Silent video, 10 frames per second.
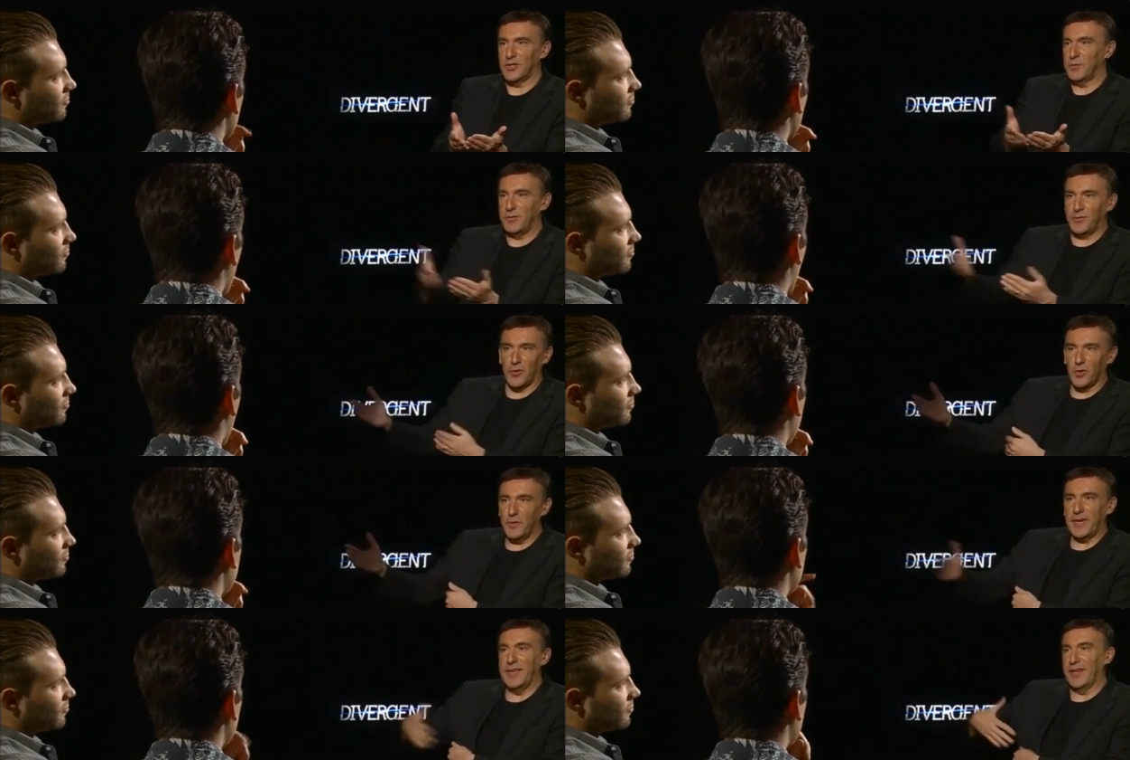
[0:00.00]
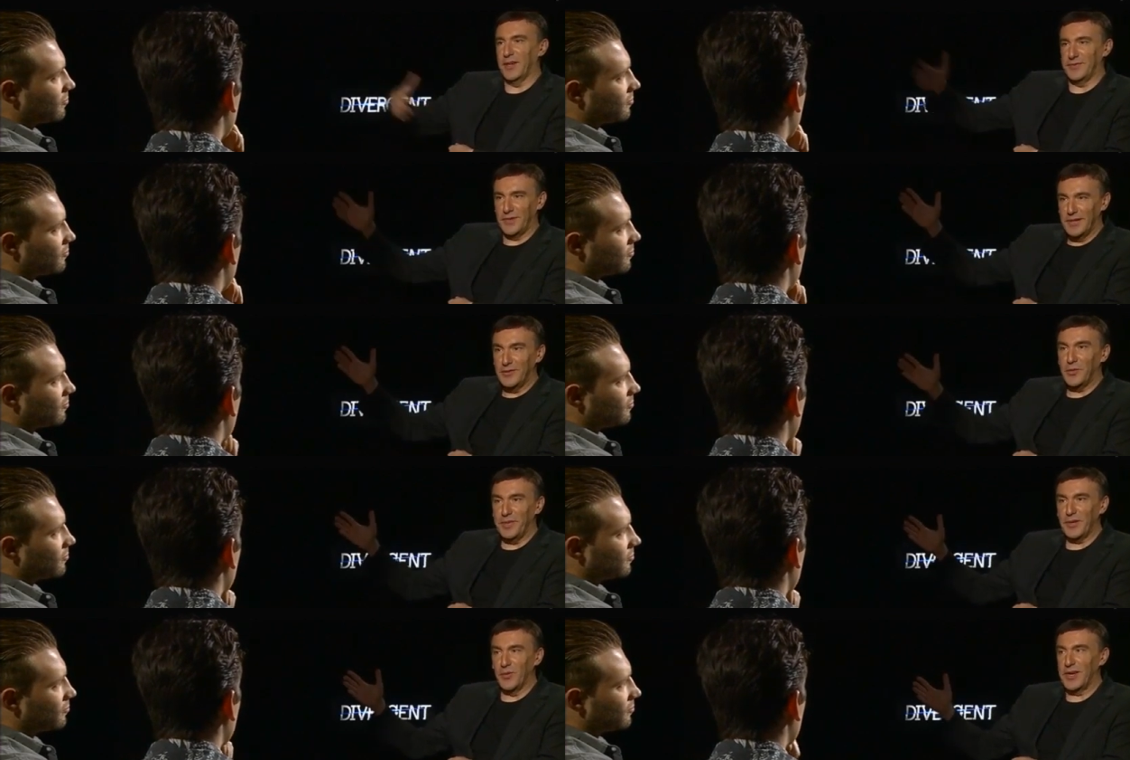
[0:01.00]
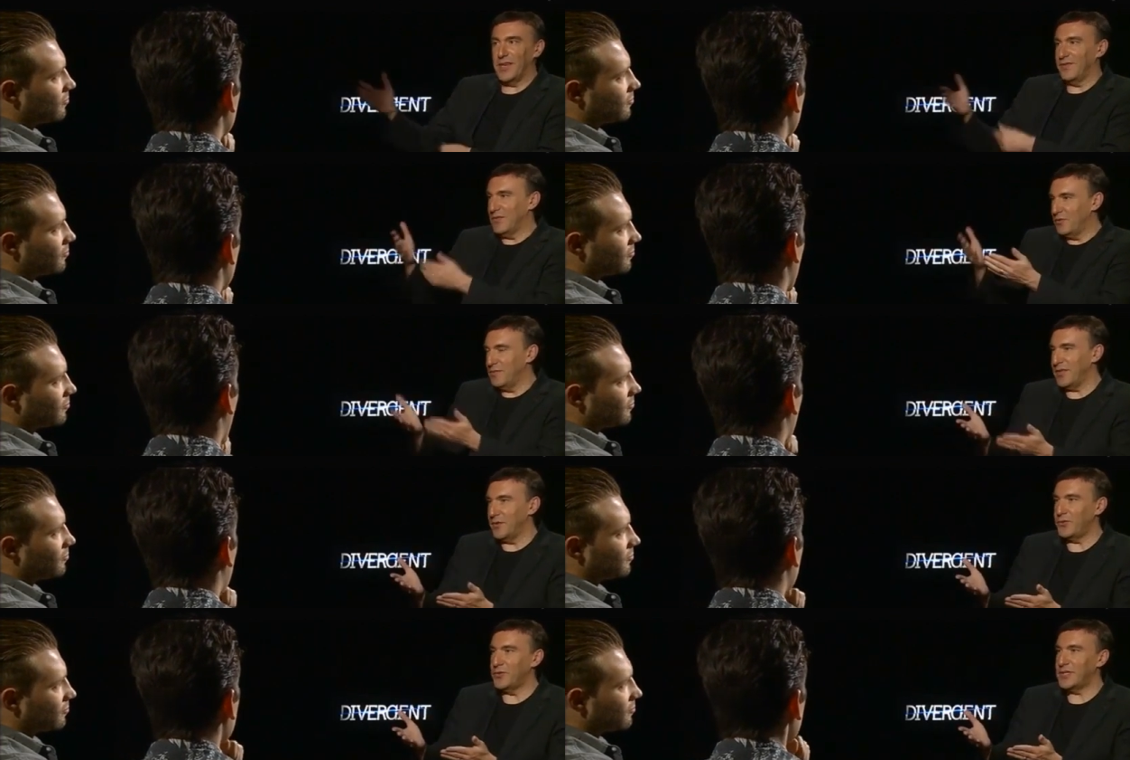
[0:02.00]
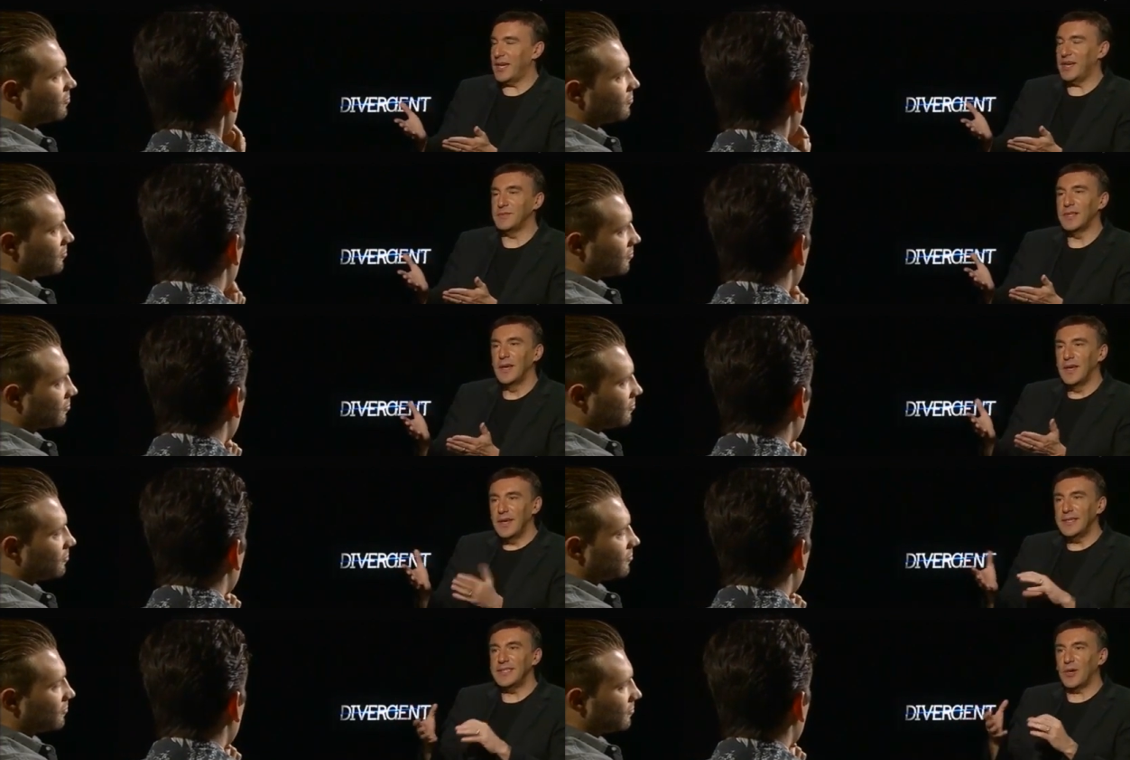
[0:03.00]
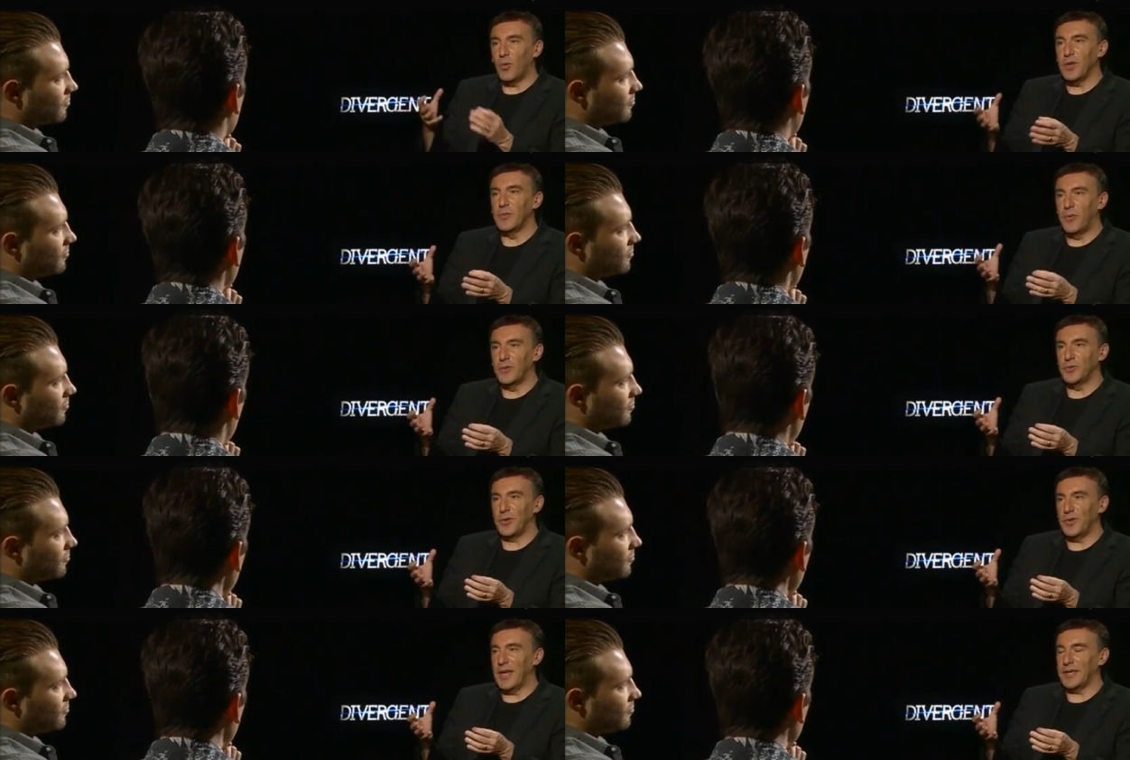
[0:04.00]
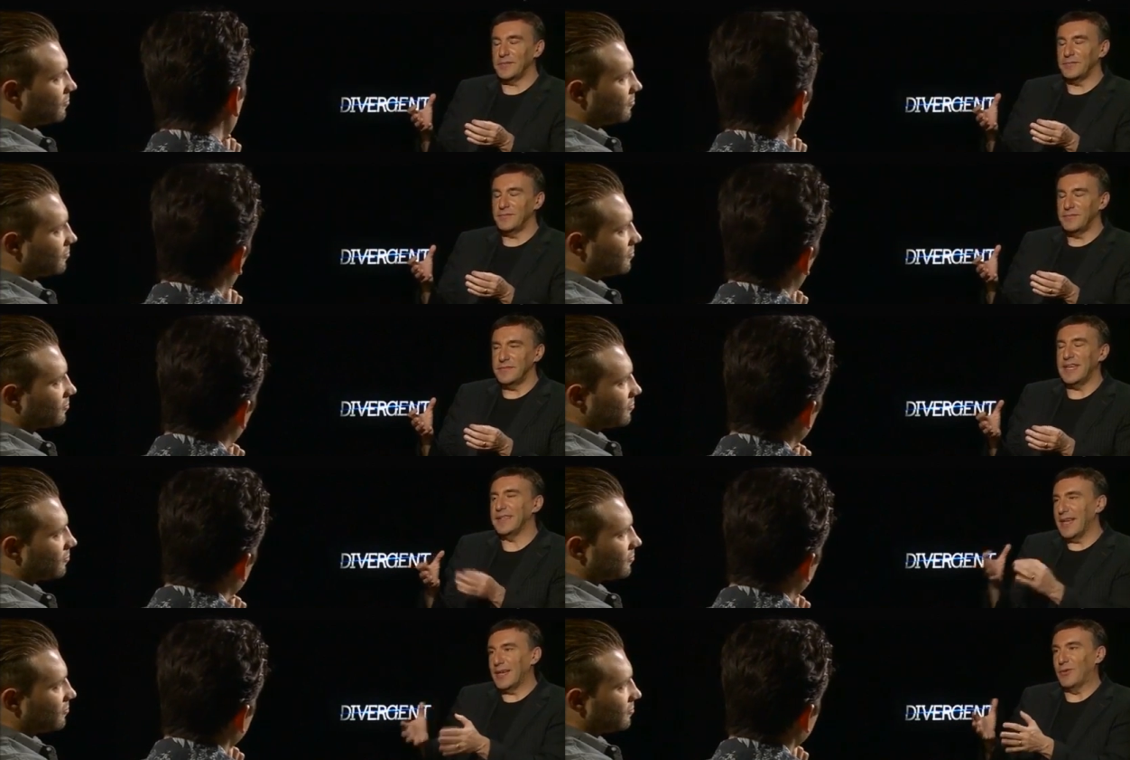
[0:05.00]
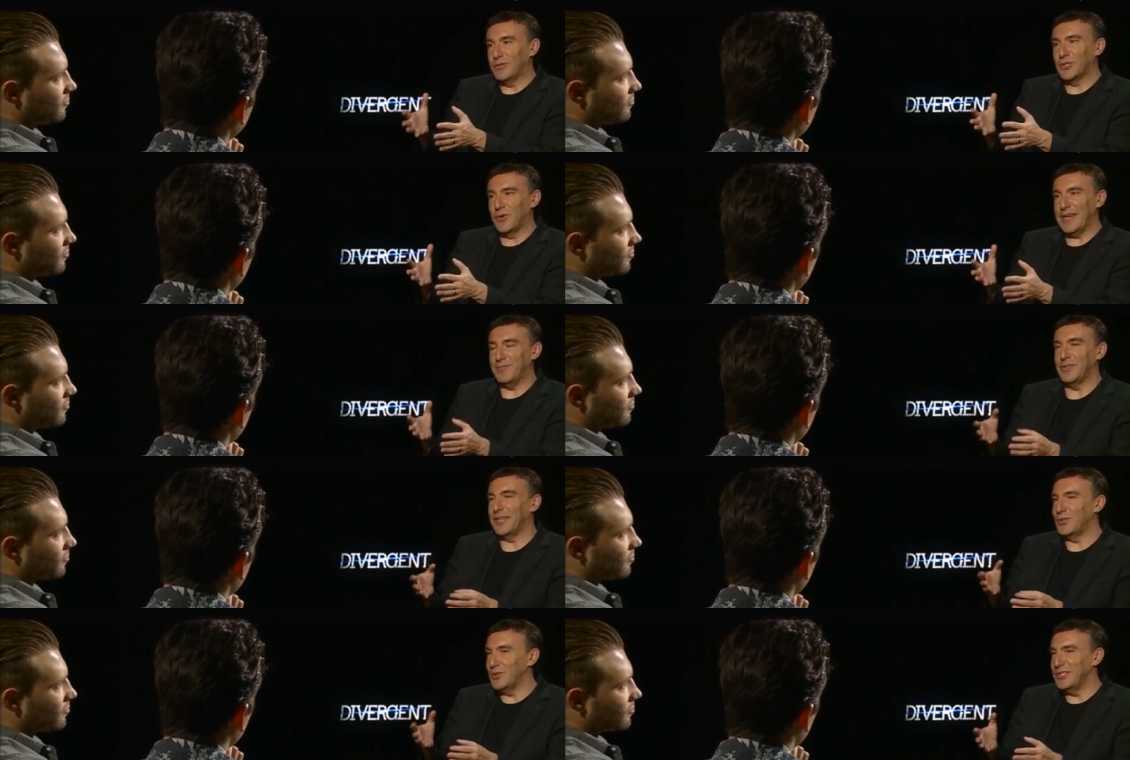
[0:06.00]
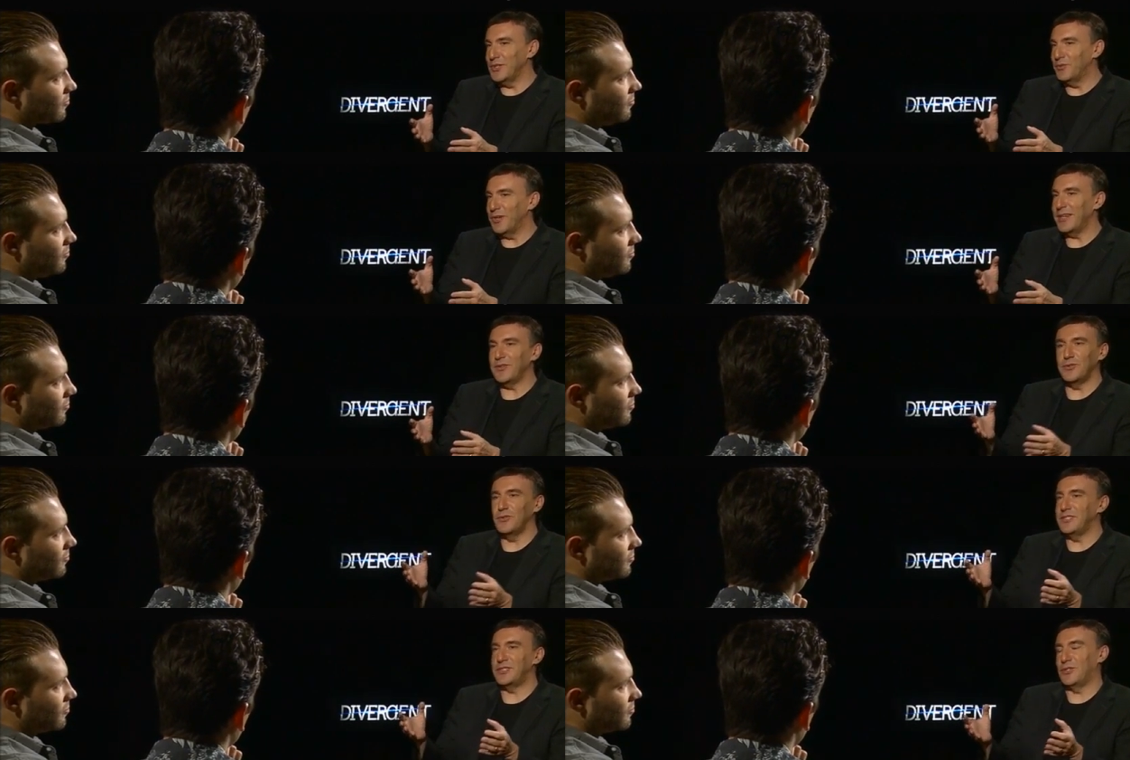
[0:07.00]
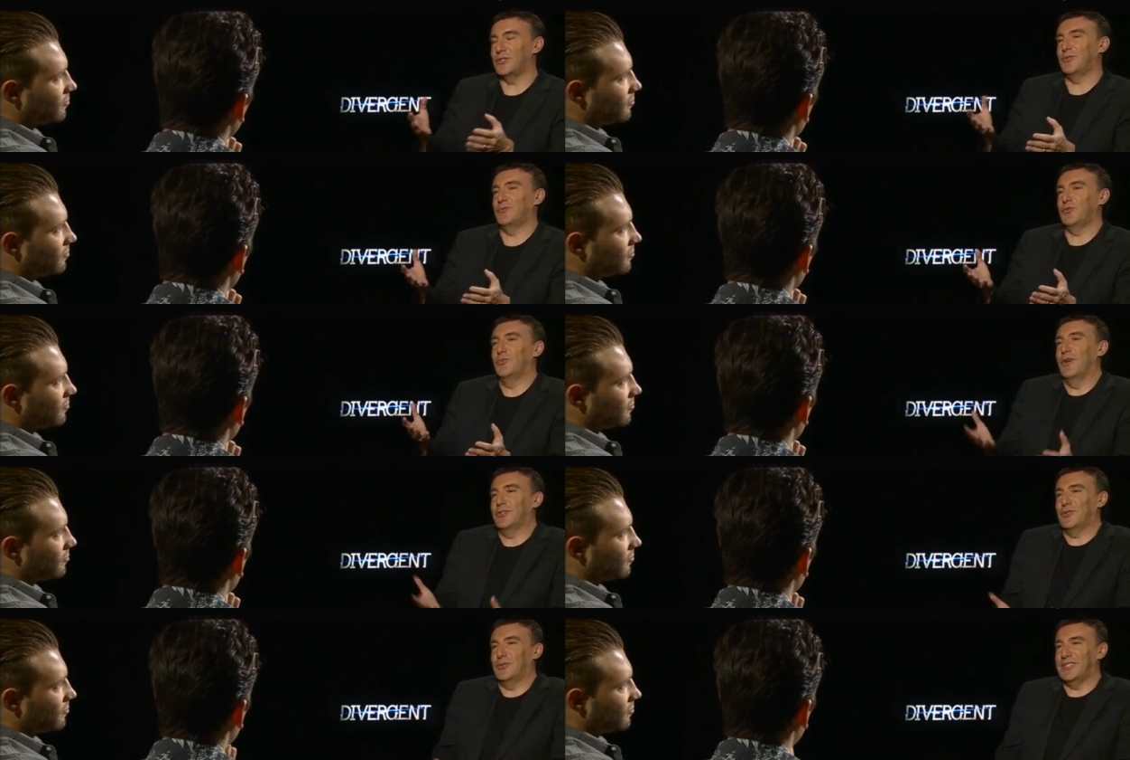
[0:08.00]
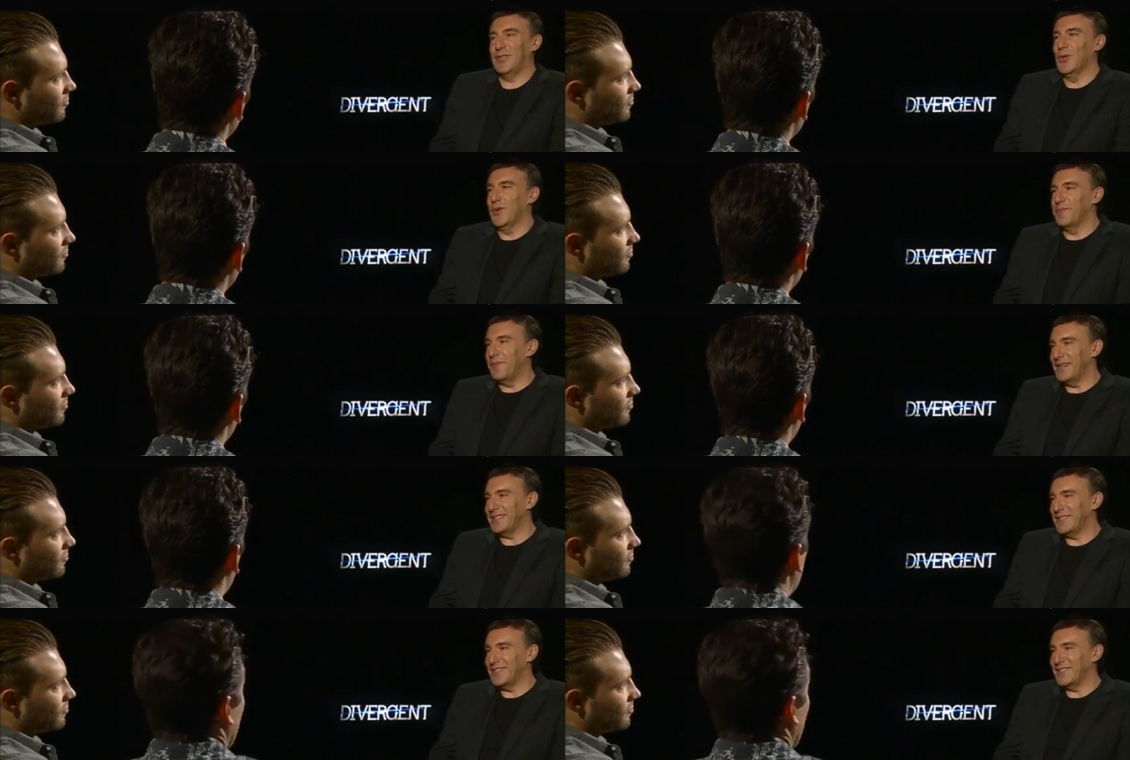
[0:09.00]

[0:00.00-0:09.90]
Speaker 1: ago before yeah. the beginning of the big wave and yeah. we met a few times. Is there one point where you're like, yeah, that looks great, but I do need a break, or you, it's just too much to say no and pass